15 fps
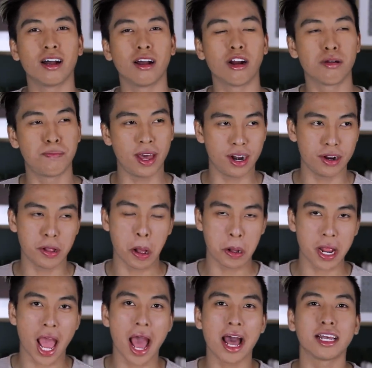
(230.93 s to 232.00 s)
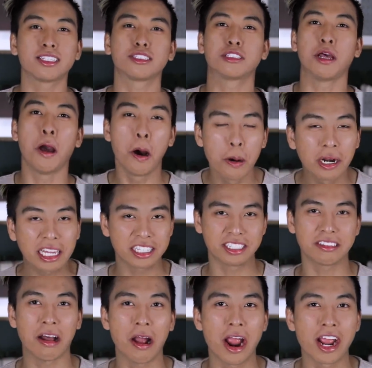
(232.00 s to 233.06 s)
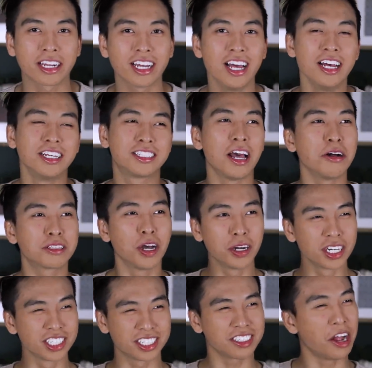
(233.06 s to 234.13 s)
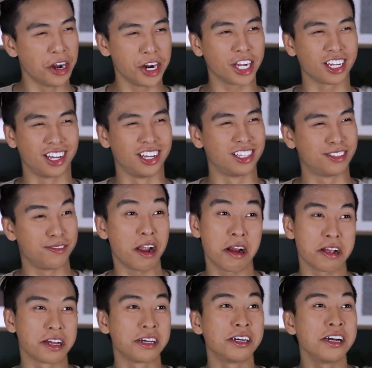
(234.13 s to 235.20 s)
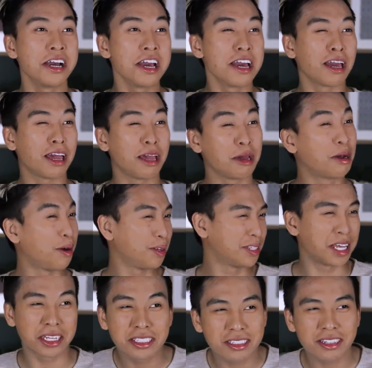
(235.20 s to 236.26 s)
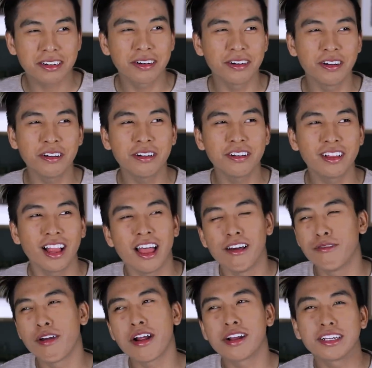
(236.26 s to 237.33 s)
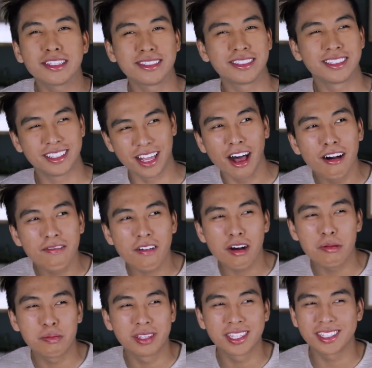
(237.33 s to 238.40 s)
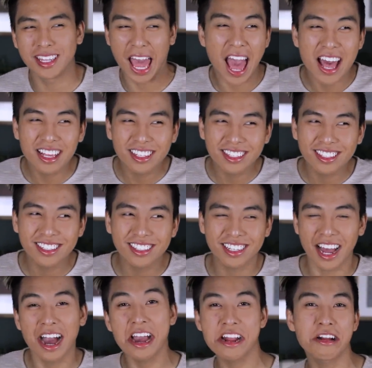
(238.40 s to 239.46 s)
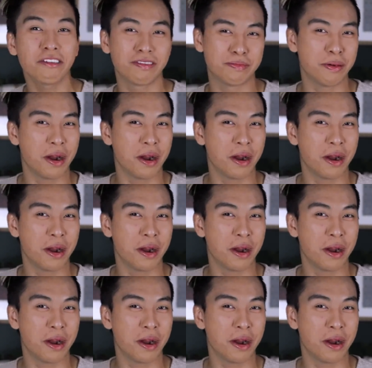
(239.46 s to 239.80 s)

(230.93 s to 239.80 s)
are better known as Tony Stark. So Tony Stark is very egotistical, very self-obsessed kind of